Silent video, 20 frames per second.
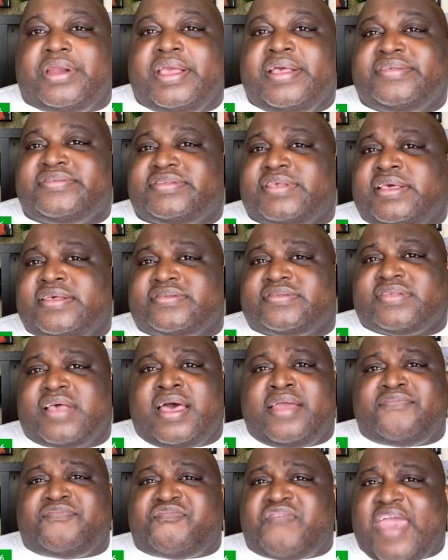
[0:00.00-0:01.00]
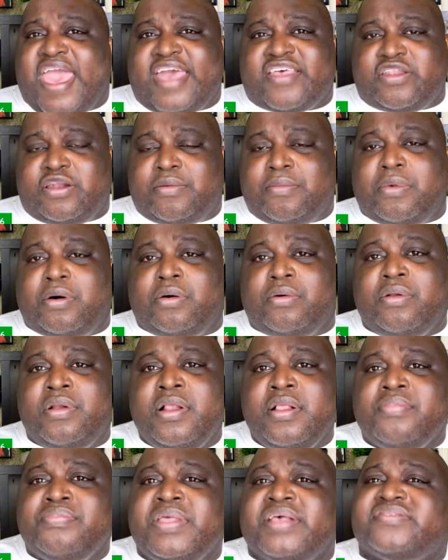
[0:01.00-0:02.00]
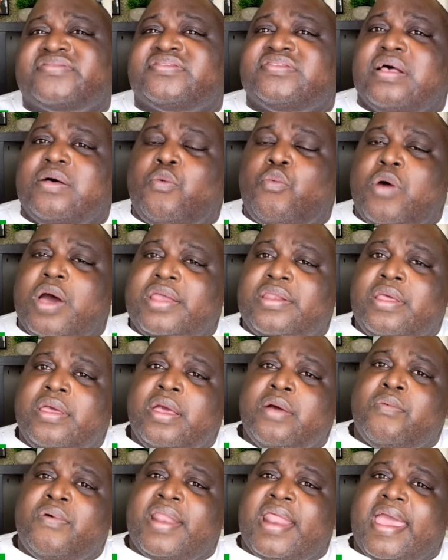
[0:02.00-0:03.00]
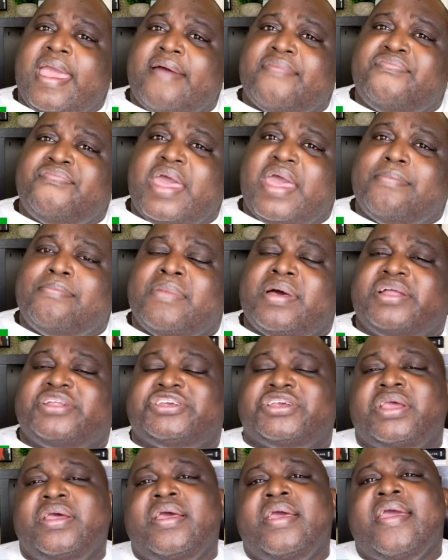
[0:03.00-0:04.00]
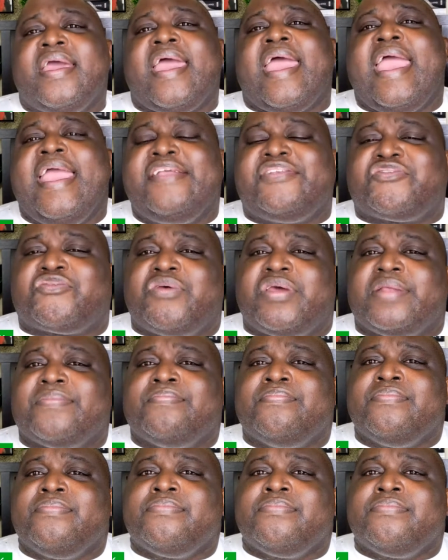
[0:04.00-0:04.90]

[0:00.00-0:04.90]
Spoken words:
It's unfathomable that someone would have that much hatred